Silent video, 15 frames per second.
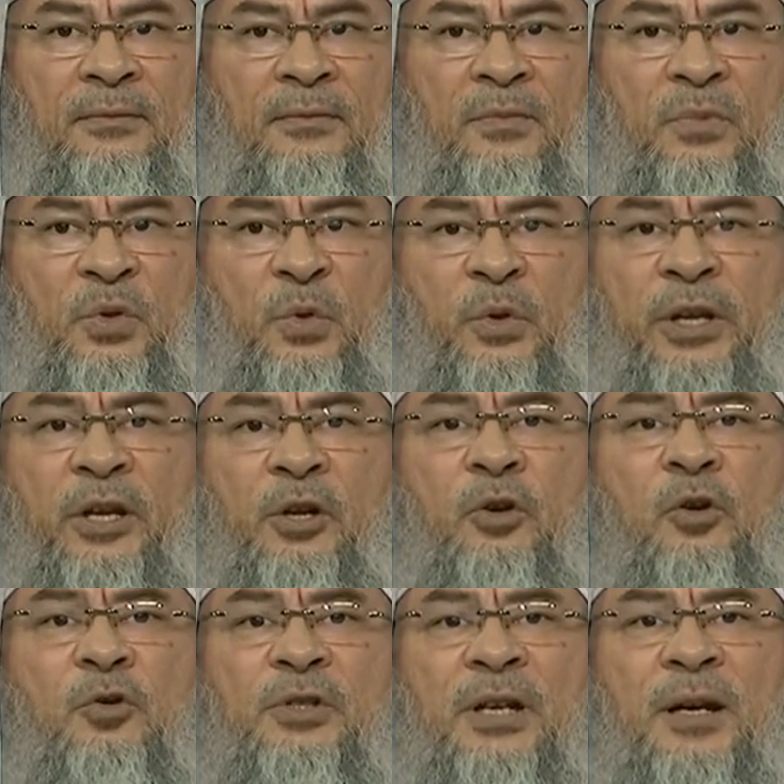so when he
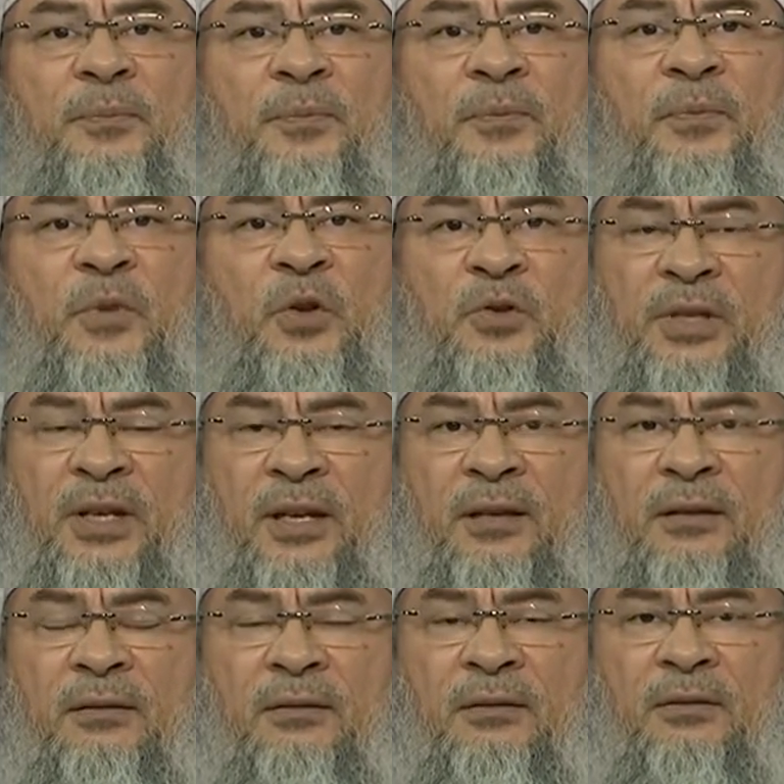grows up, you say,
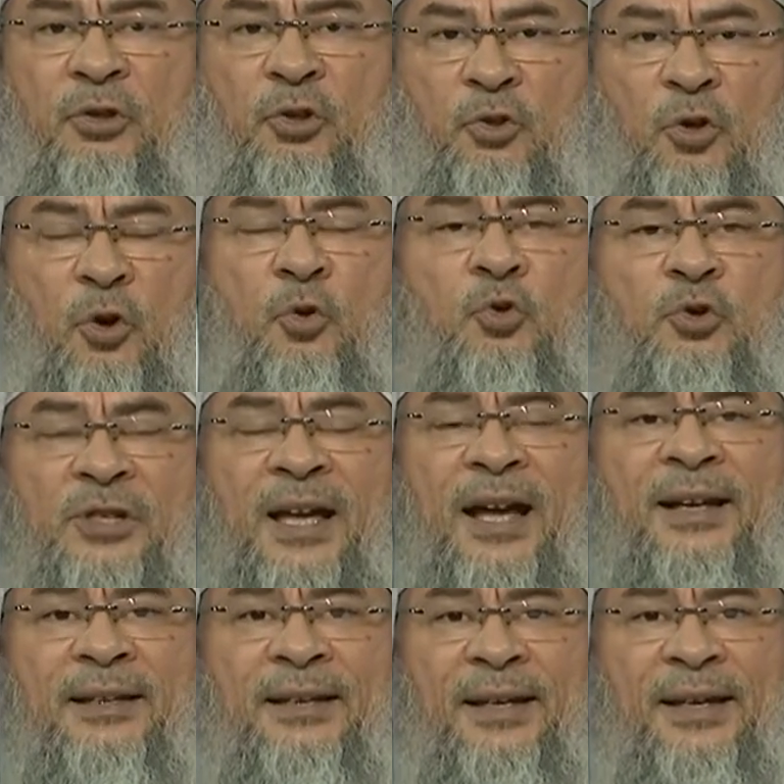do you know who
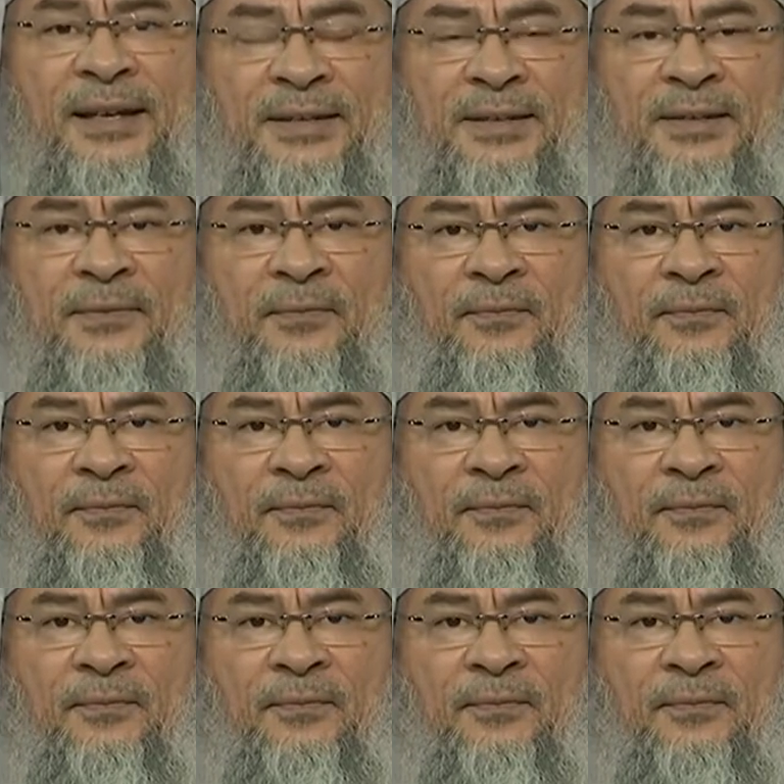Sa'd is?